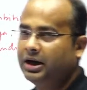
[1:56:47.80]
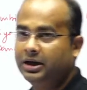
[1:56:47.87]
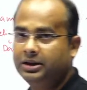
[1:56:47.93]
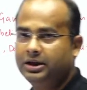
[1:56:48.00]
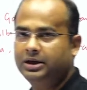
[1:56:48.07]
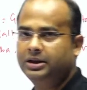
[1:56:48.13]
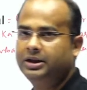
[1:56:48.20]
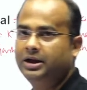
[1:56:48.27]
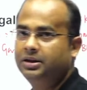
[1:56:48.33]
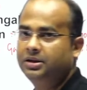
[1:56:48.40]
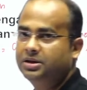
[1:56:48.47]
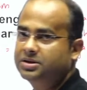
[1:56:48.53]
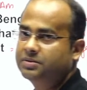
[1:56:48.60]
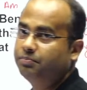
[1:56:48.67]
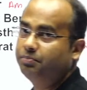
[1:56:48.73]
Other than
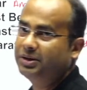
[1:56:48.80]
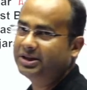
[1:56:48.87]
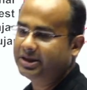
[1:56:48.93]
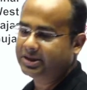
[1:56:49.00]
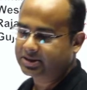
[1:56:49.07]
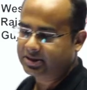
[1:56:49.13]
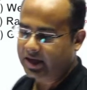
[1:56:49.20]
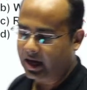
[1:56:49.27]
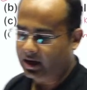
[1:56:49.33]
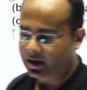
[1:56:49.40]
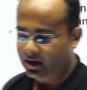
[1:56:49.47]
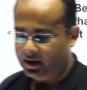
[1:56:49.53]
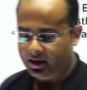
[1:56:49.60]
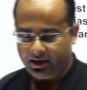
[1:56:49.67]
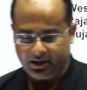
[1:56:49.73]
this, Bidesia,
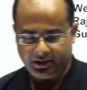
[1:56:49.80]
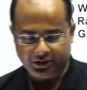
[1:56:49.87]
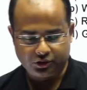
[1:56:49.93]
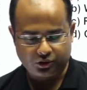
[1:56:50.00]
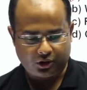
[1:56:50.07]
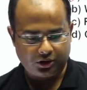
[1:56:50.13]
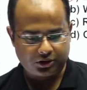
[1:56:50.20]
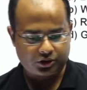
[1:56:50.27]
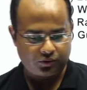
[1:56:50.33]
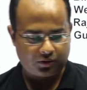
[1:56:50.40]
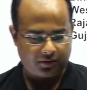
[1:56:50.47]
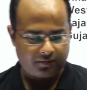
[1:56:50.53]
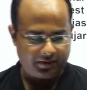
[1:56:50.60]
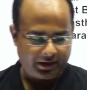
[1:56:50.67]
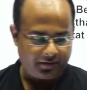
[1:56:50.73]
it is also
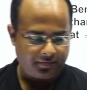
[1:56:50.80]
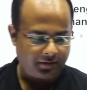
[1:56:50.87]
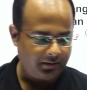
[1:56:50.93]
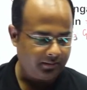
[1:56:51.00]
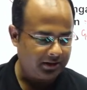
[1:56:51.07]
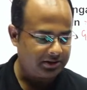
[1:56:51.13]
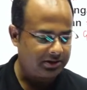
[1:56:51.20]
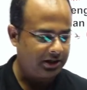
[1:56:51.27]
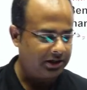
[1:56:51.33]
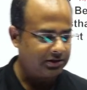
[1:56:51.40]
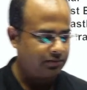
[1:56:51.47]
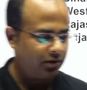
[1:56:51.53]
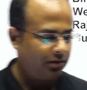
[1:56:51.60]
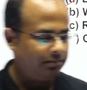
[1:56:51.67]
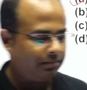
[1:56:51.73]
a very famous dance
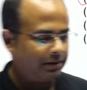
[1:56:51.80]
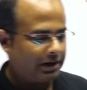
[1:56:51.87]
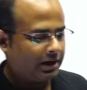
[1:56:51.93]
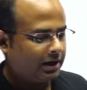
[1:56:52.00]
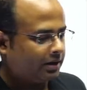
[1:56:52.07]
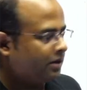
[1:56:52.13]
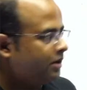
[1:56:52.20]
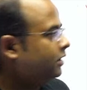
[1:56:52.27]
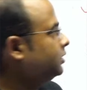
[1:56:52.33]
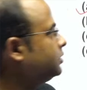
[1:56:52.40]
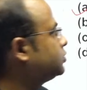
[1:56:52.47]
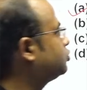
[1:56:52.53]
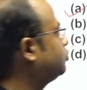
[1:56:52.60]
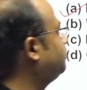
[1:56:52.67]
from Bihar. So,